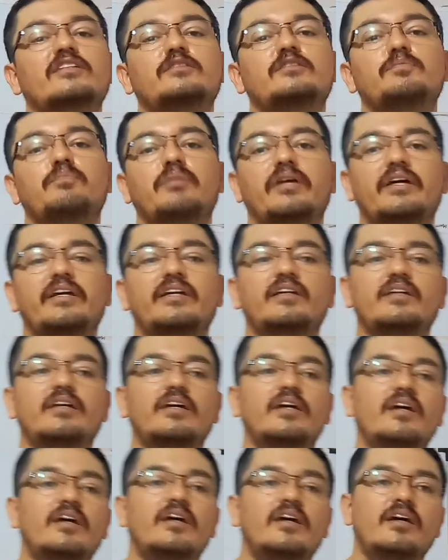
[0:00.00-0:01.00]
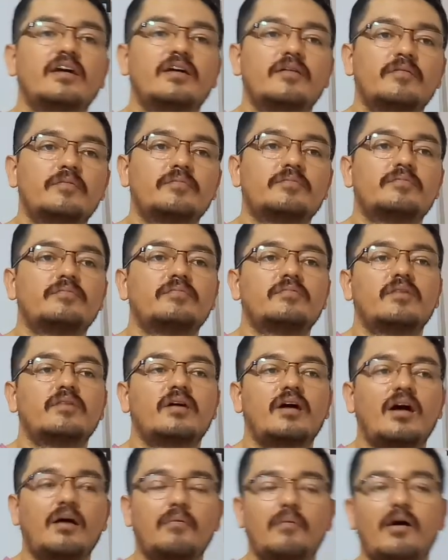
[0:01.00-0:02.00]
explain
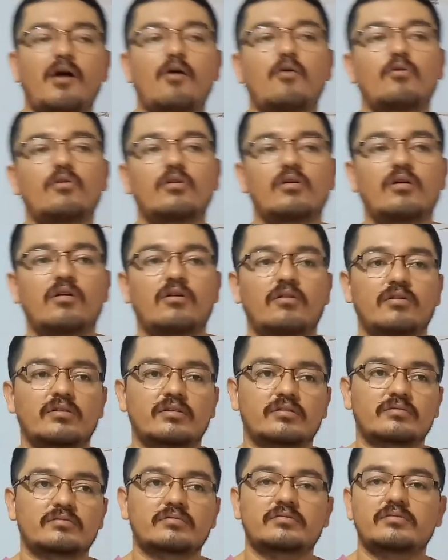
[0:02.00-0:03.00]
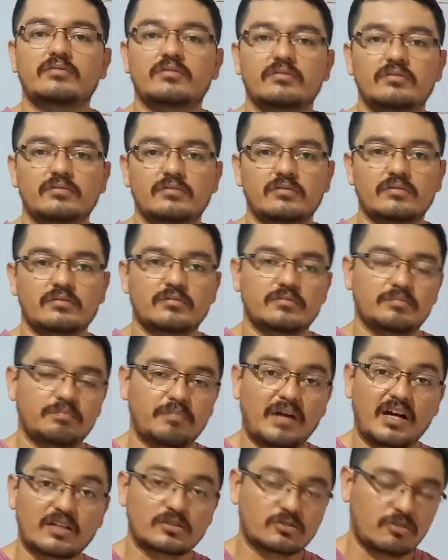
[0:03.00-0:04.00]
about our
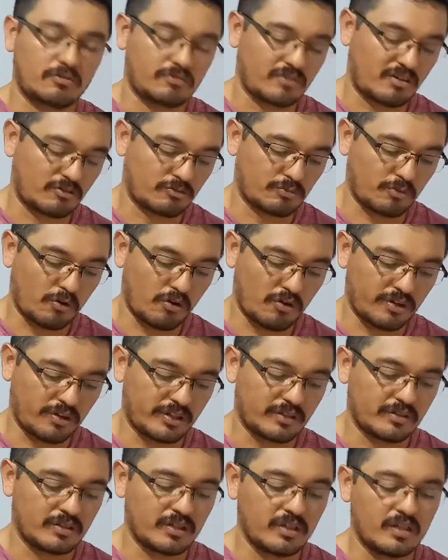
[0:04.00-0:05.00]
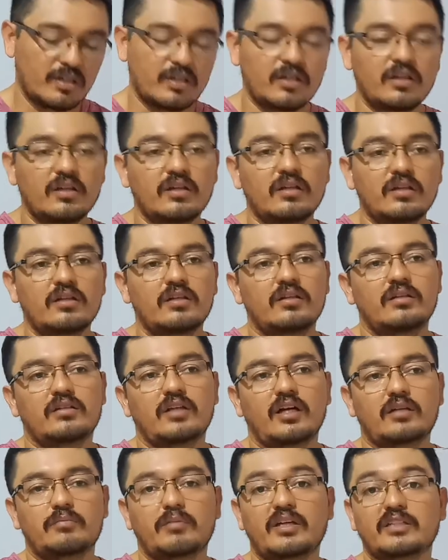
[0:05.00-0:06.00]
parts of our body
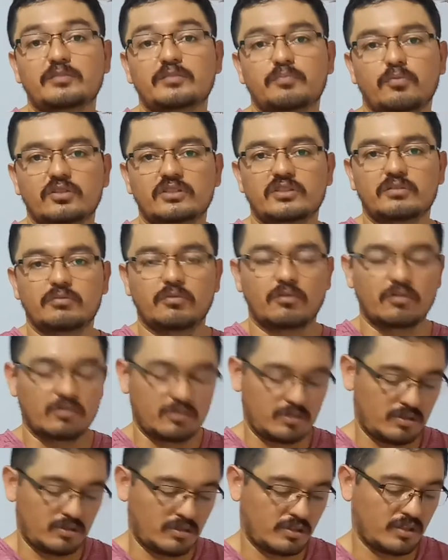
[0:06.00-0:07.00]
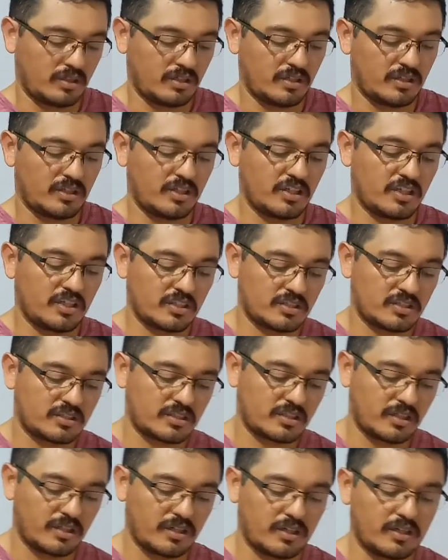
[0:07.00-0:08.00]
that makes possible each
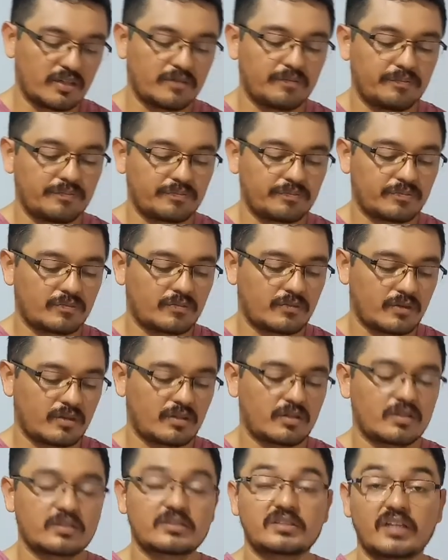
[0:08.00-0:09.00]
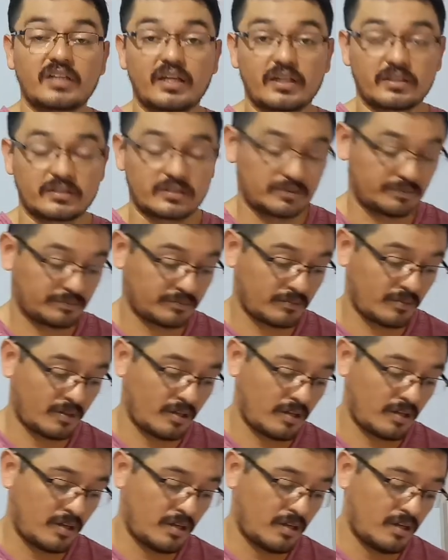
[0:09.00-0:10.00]
sense.
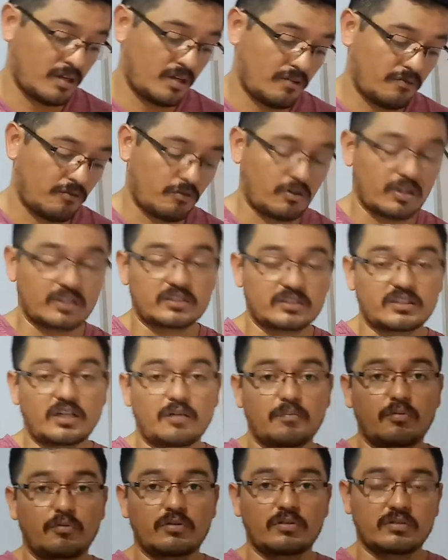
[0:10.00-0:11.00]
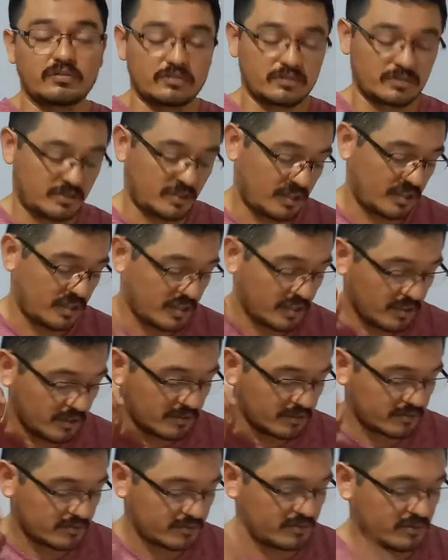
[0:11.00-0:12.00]
For example, the
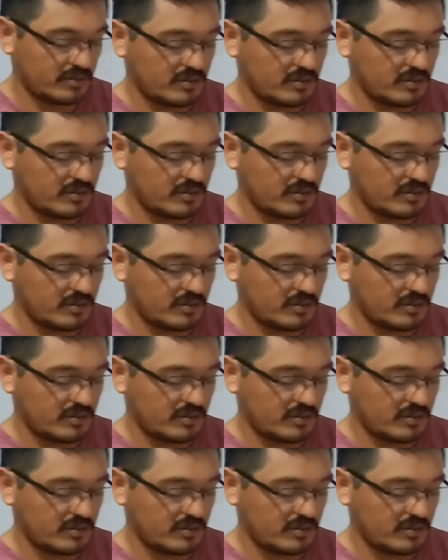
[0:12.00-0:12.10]
ear,